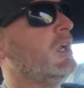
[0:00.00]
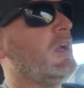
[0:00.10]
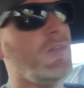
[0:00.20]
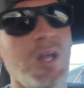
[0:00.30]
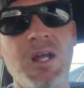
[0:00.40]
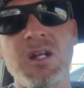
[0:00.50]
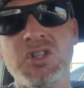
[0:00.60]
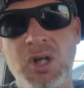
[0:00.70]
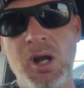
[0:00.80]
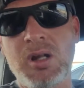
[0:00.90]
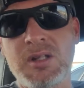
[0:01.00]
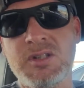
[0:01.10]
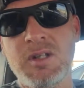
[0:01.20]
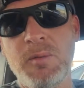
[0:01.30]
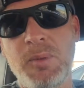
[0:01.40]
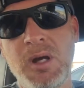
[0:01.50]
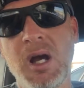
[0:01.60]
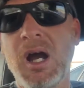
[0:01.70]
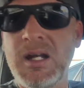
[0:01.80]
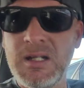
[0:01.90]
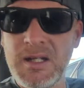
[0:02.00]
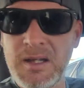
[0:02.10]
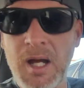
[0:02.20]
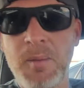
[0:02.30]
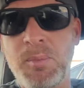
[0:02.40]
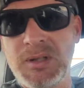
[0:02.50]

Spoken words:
If they had a chocolate chip, I'd eat that,